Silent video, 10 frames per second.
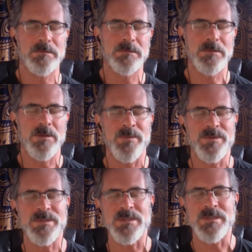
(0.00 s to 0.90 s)

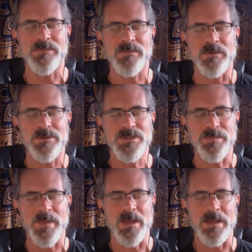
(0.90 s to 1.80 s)
almost as if your
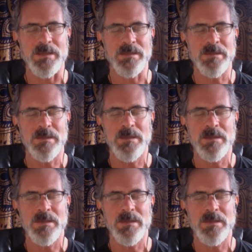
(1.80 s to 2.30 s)
spine,